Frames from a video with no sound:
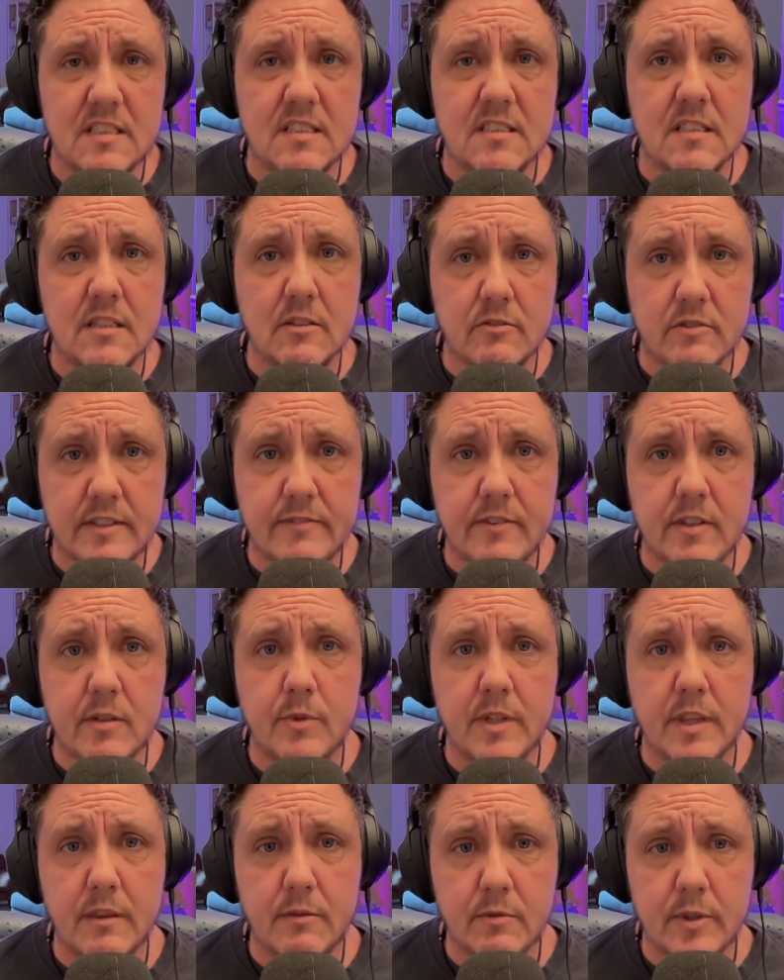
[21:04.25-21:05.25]
the grief that
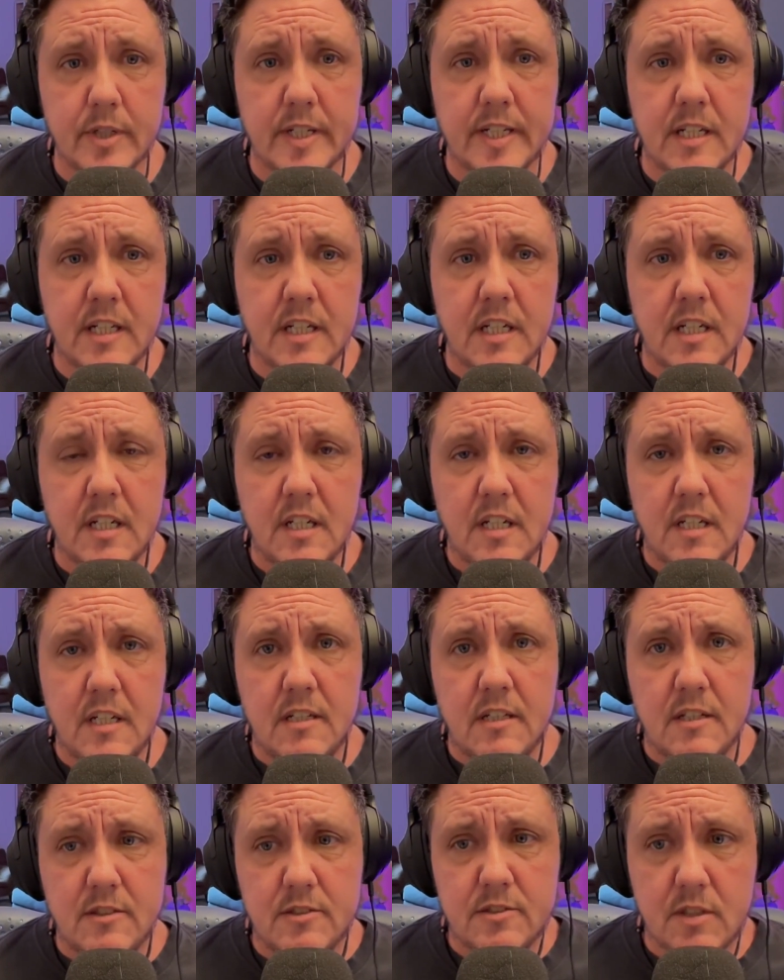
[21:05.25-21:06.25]
went through it.
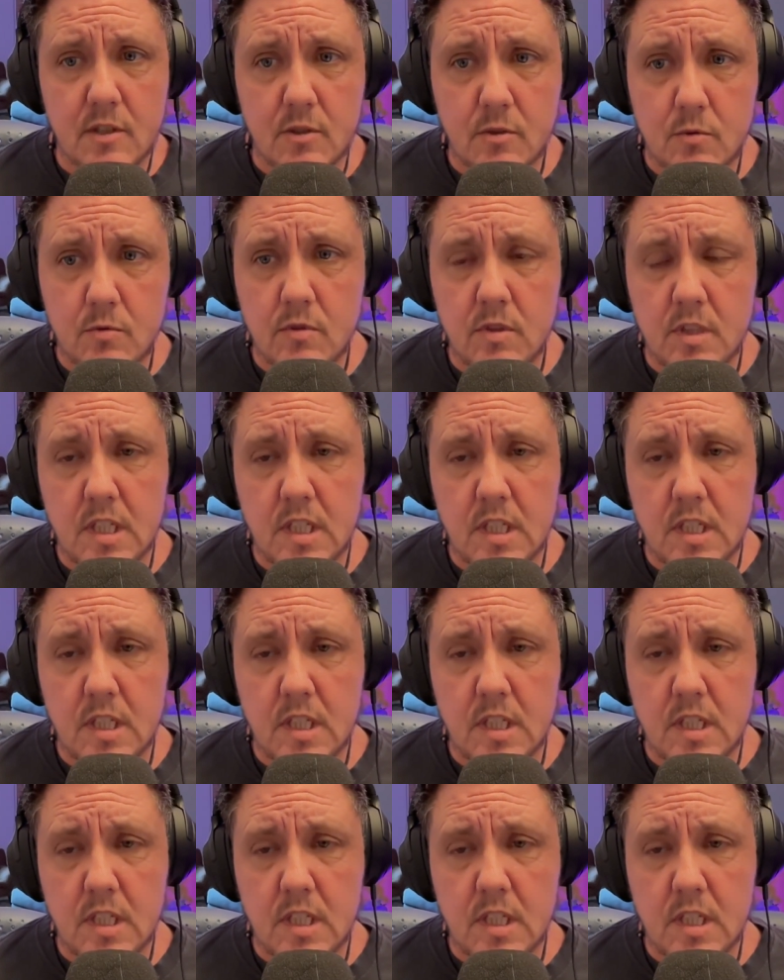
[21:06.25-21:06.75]
So